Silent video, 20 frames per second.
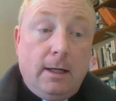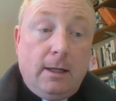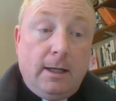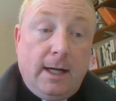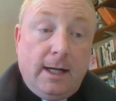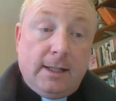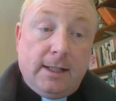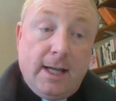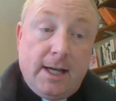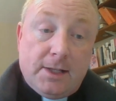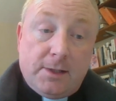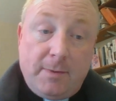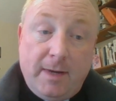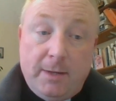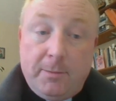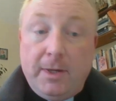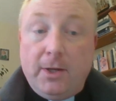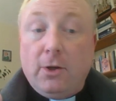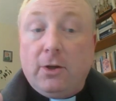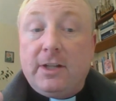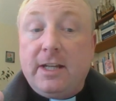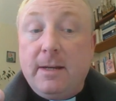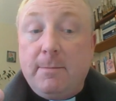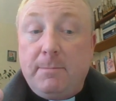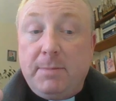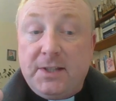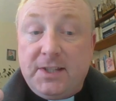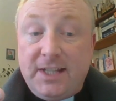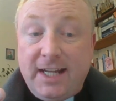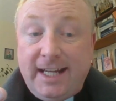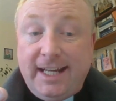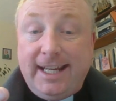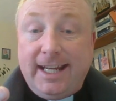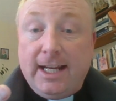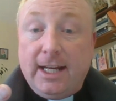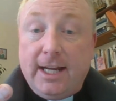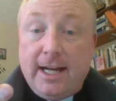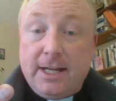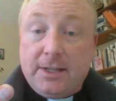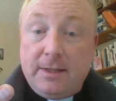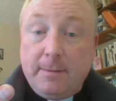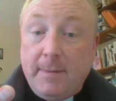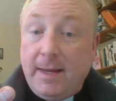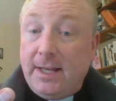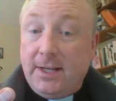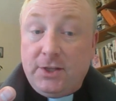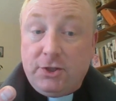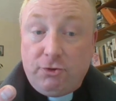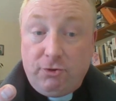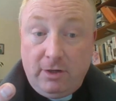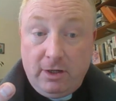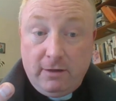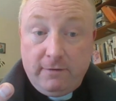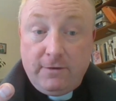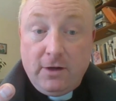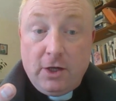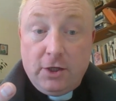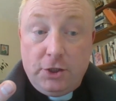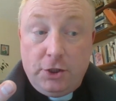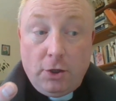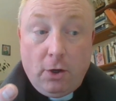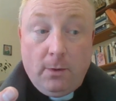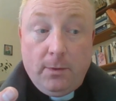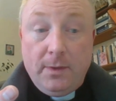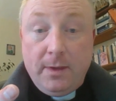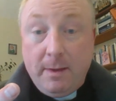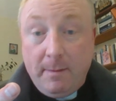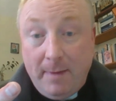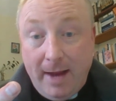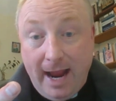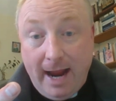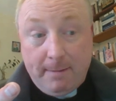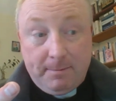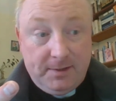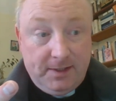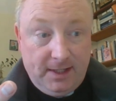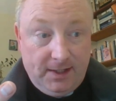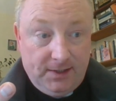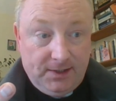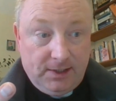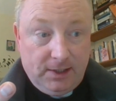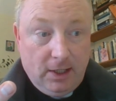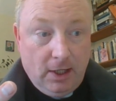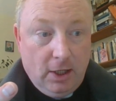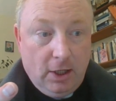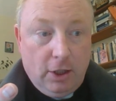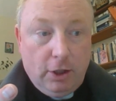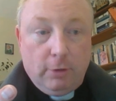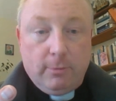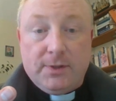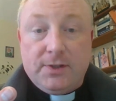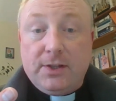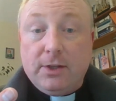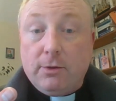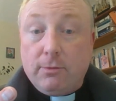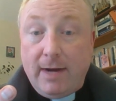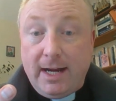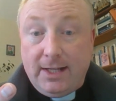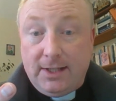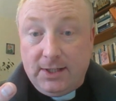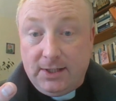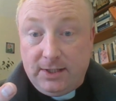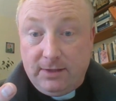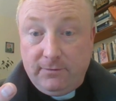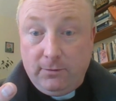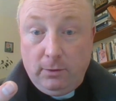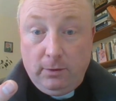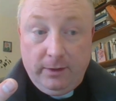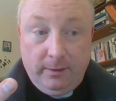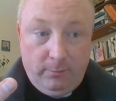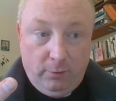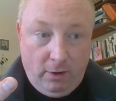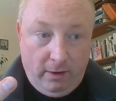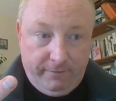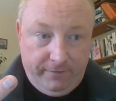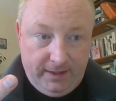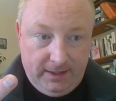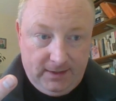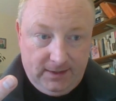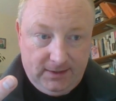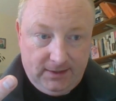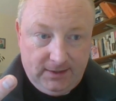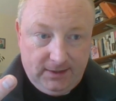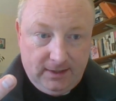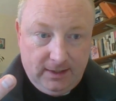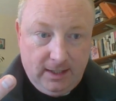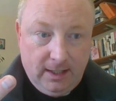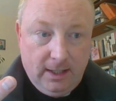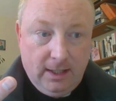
And last week we looked in particular at the ministry of John the Baptist, who was the greatest of all the prophets,